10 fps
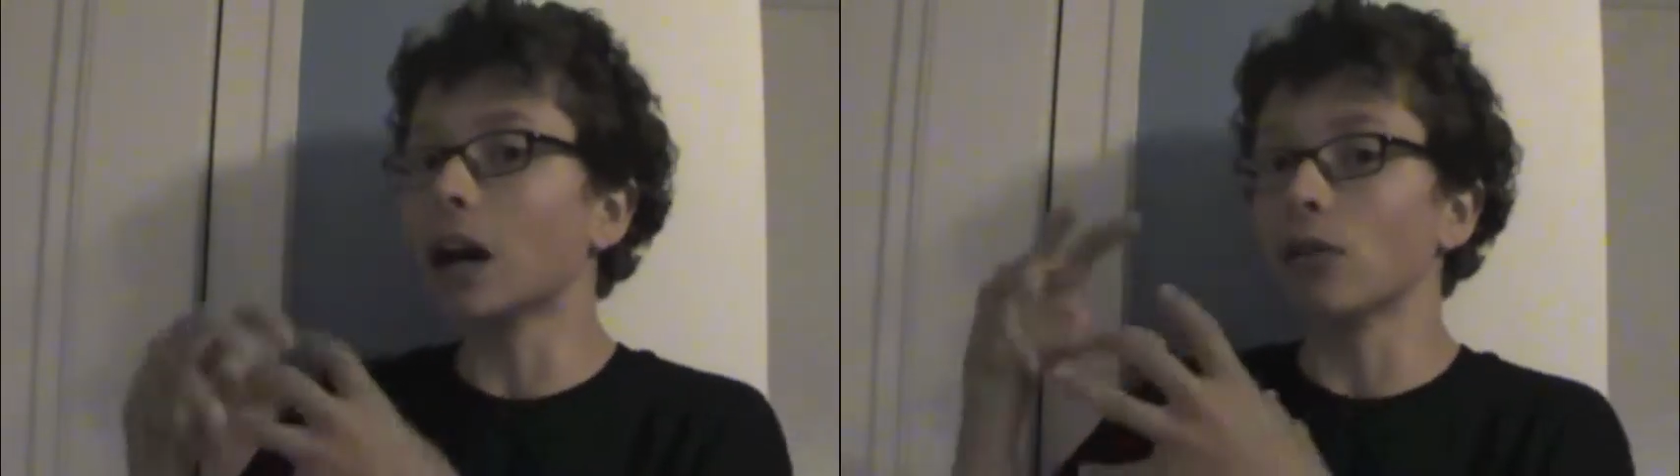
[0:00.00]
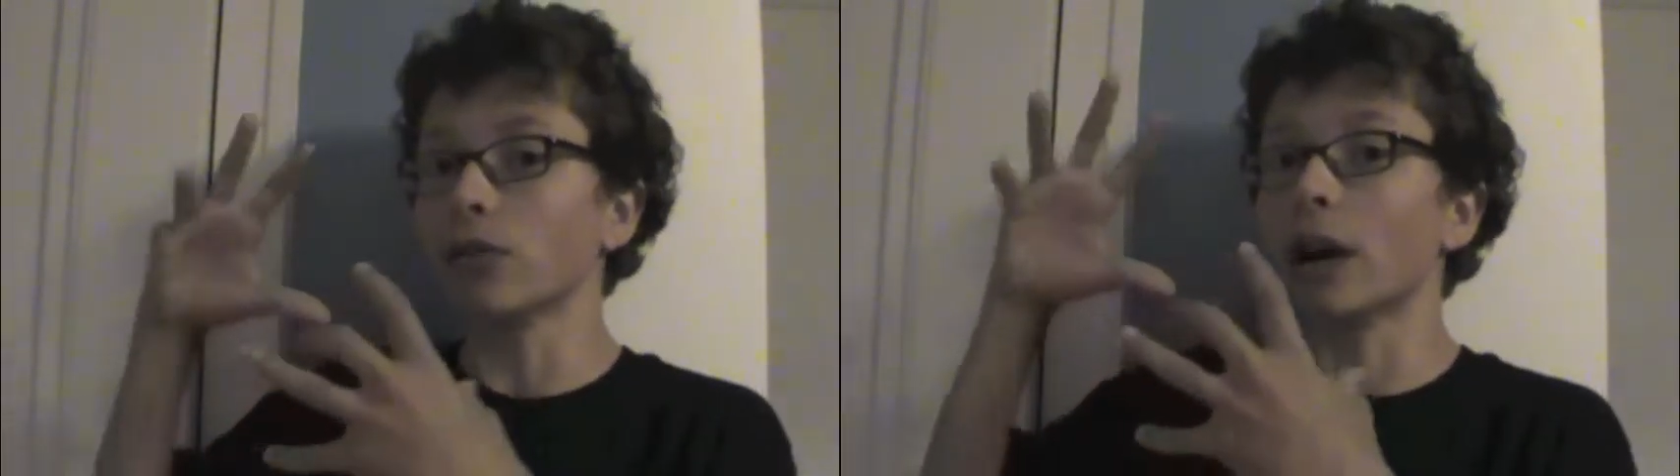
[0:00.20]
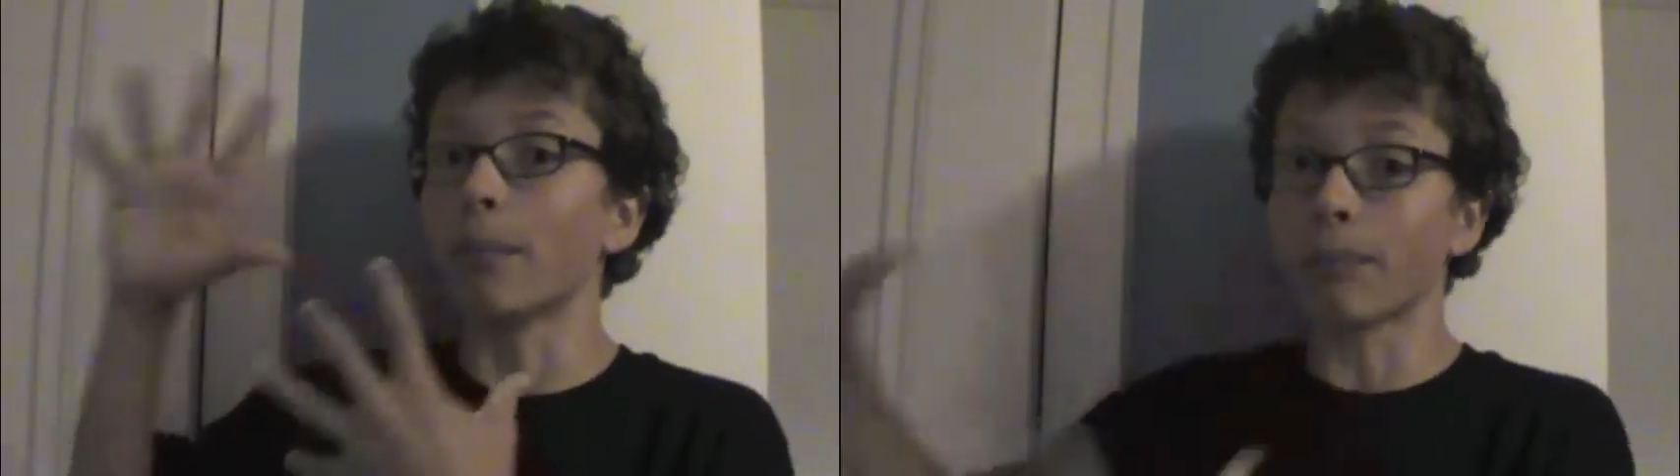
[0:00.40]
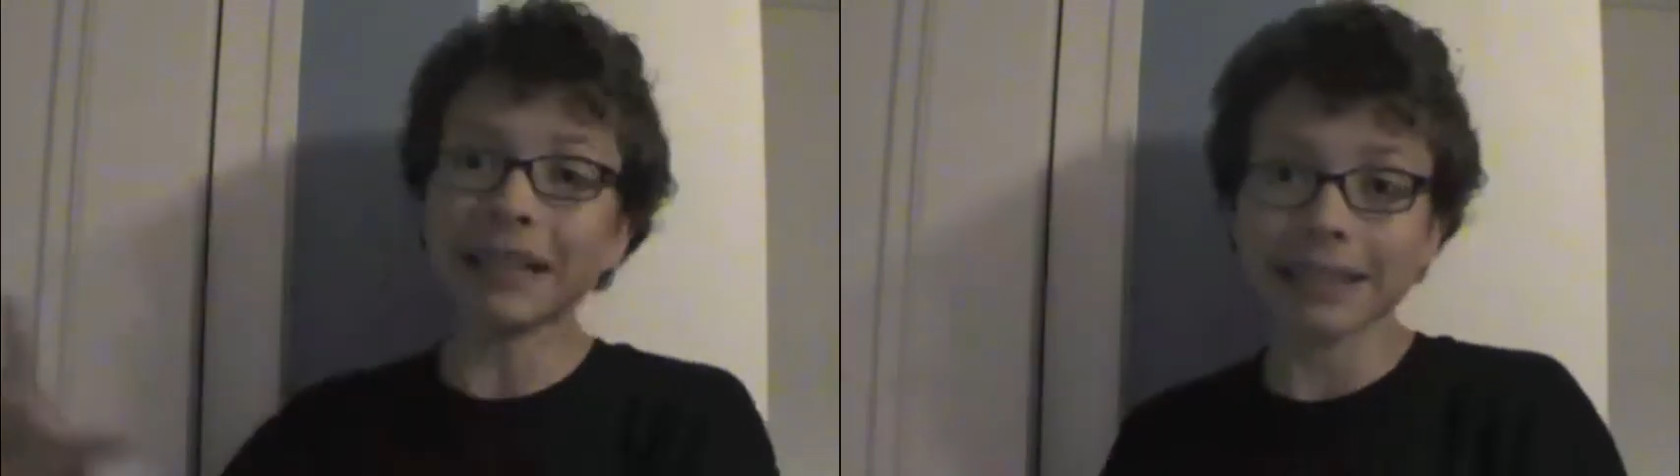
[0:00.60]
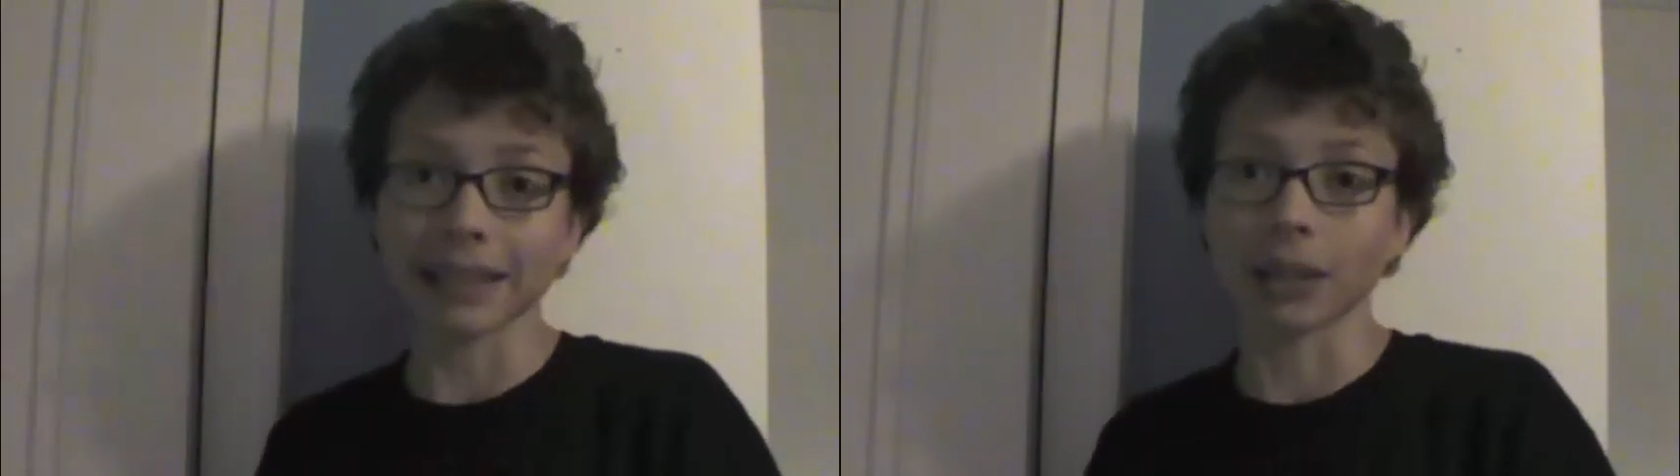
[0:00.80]
of a
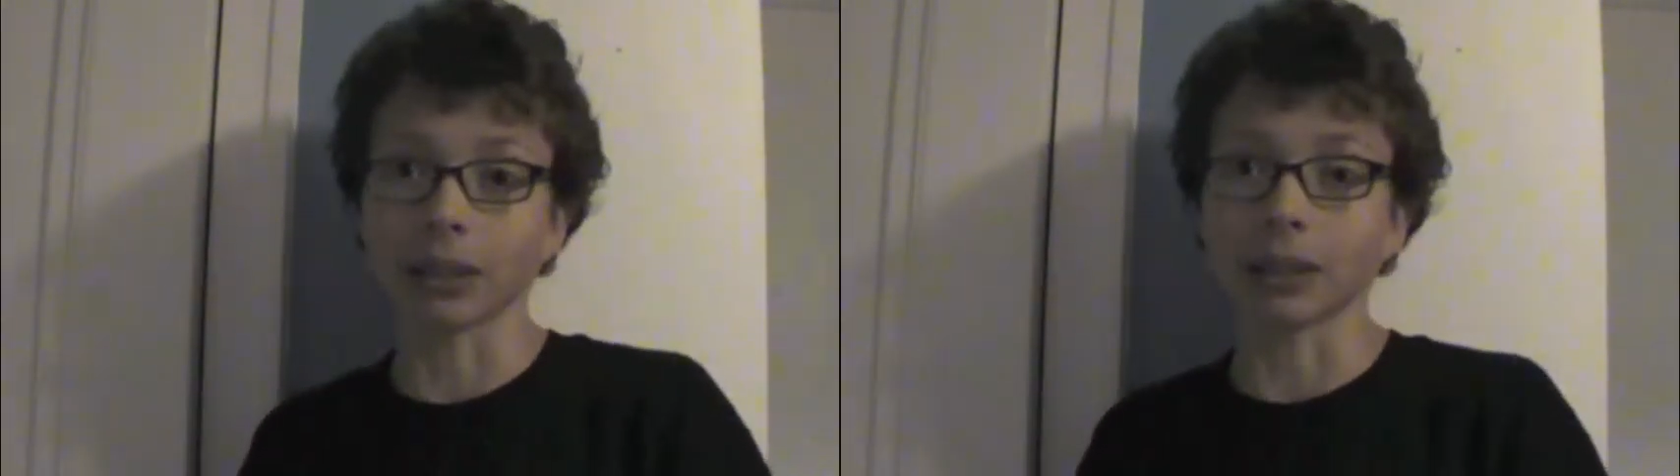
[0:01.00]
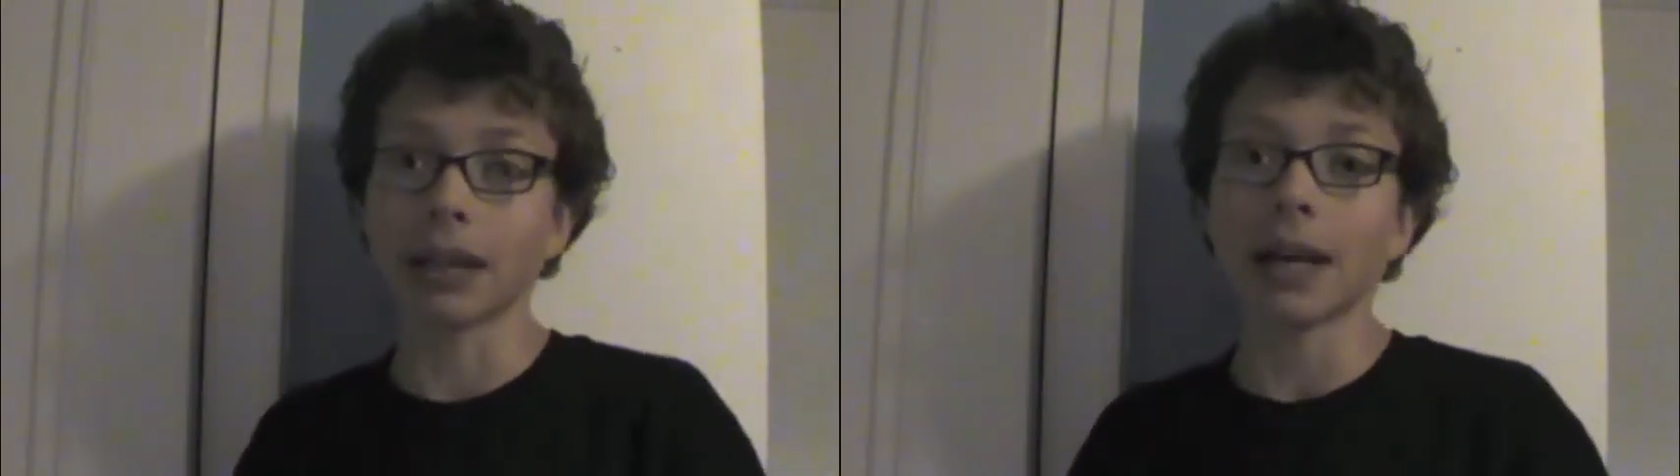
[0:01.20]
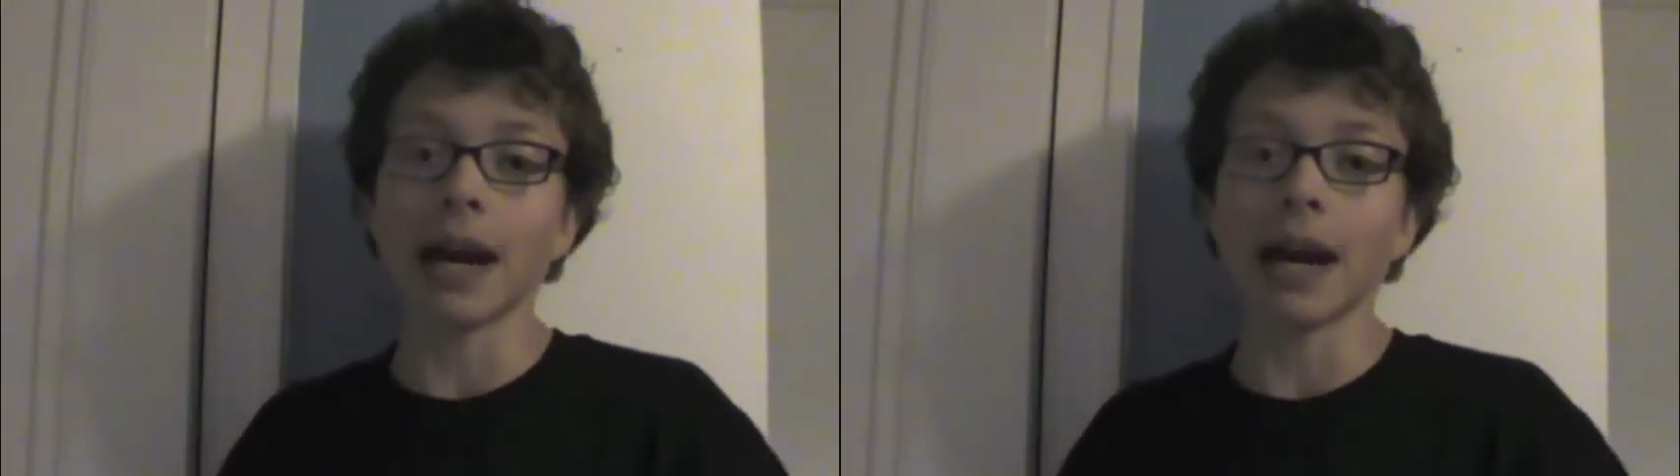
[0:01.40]
bicycle,